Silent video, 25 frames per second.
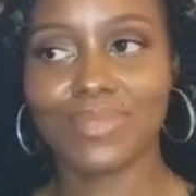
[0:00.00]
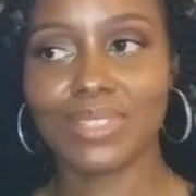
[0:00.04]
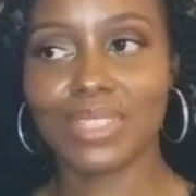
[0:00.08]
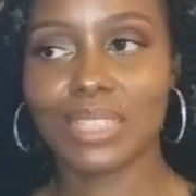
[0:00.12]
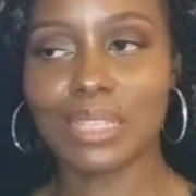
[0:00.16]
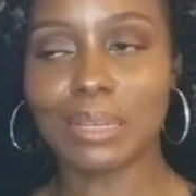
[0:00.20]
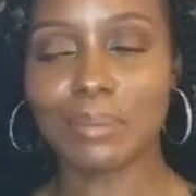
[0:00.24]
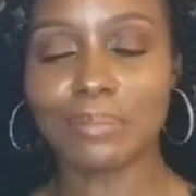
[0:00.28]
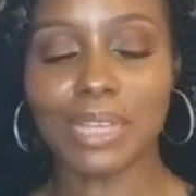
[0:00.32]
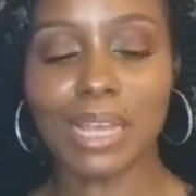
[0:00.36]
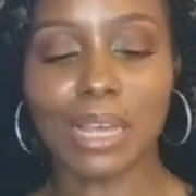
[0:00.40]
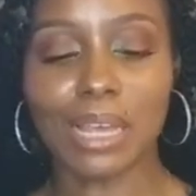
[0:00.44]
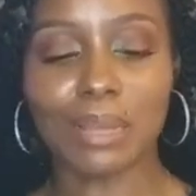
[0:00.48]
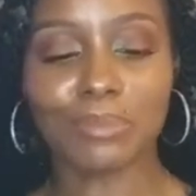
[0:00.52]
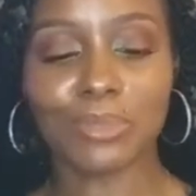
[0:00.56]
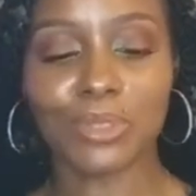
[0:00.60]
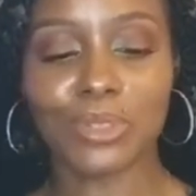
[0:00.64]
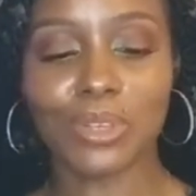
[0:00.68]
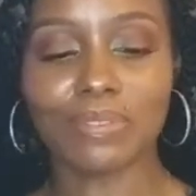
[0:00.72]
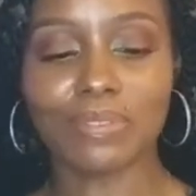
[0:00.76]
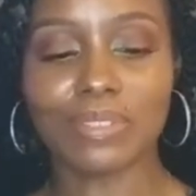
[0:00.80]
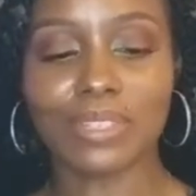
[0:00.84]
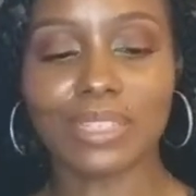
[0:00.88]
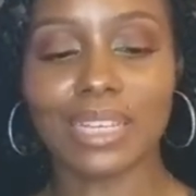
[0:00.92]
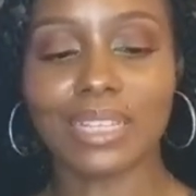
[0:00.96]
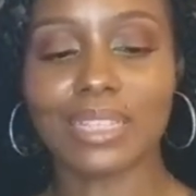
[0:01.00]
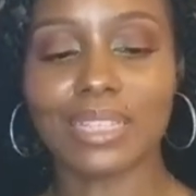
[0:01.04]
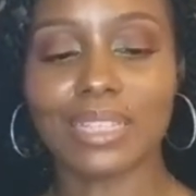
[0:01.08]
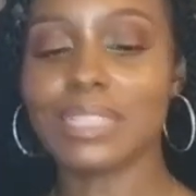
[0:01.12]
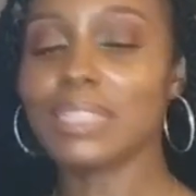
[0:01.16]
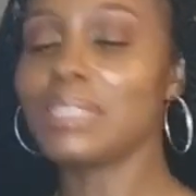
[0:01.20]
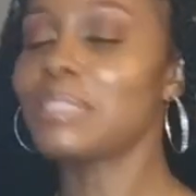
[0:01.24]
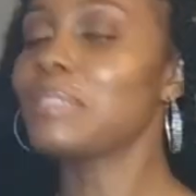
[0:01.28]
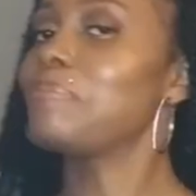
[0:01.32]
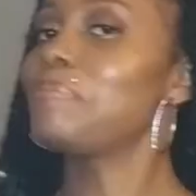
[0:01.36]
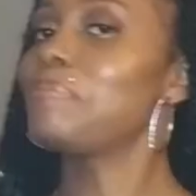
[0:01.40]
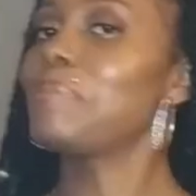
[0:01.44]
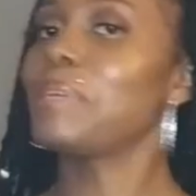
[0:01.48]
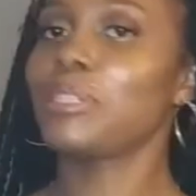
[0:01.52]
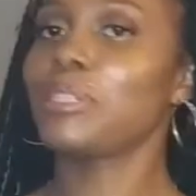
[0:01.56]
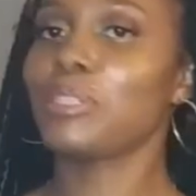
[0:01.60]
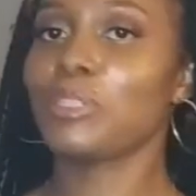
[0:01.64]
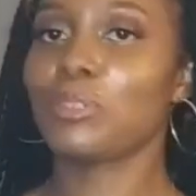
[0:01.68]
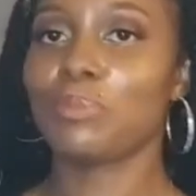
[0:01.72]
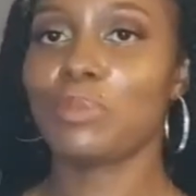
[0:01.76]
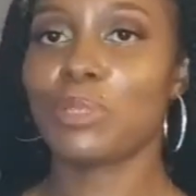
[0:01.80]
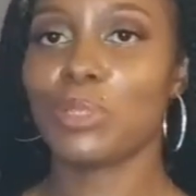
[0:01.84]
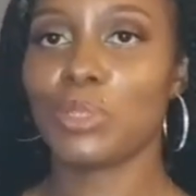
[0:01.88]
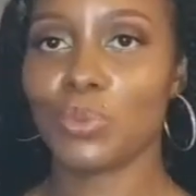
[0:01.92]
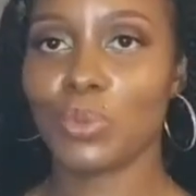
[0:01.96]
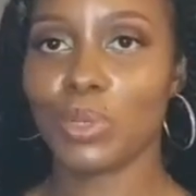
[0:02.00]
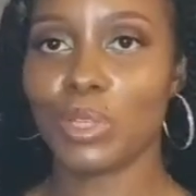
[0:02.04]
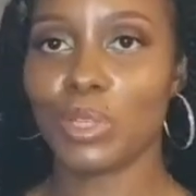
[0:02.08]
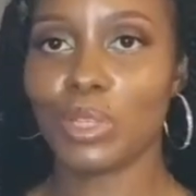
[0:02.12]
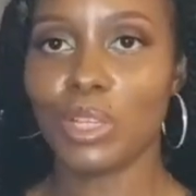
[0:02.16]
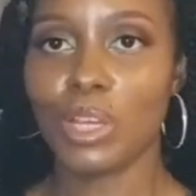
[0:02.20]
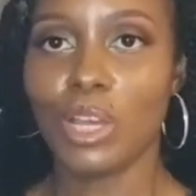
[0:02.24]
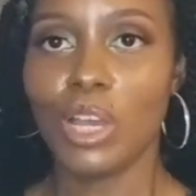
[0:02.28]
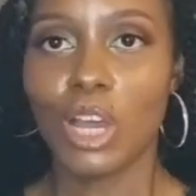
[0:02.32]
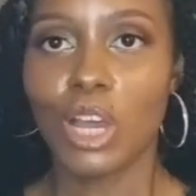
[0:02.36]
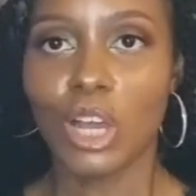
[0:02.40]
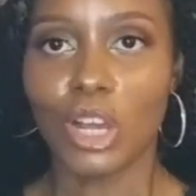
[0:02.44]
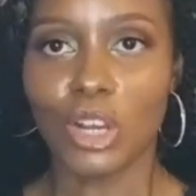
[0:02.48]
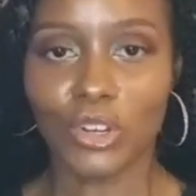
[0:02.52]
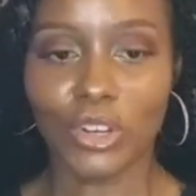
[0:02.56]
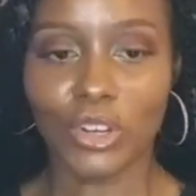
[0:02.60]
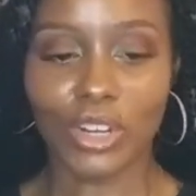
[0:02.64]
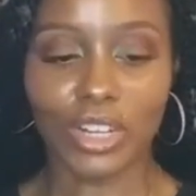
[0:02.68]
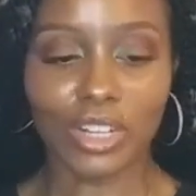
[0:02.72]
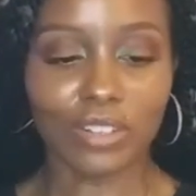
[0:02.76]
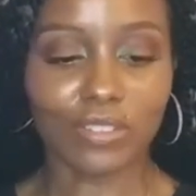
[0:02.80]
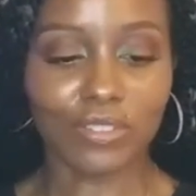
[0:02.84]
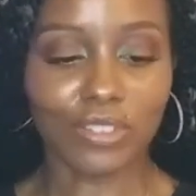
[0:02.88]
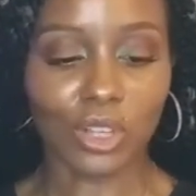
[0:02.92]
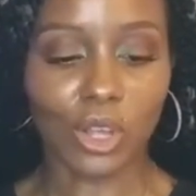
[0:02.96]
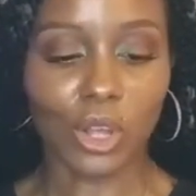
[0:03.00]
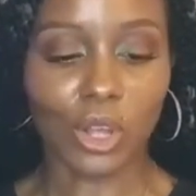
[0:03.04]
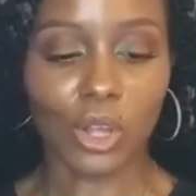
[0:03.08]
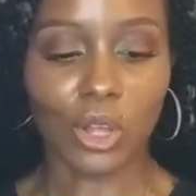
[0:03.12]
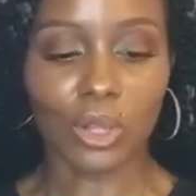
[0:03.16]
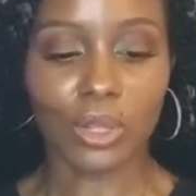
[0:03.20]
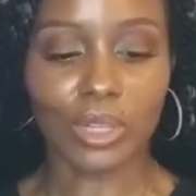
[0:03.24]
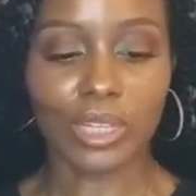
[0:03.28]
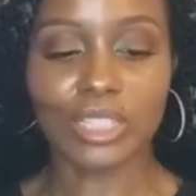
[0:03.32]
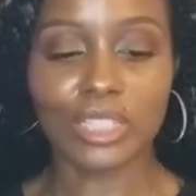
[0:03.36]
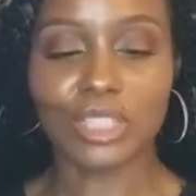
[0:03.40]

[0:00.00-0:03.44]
sometimes you have to take these measurements with a grain of salt.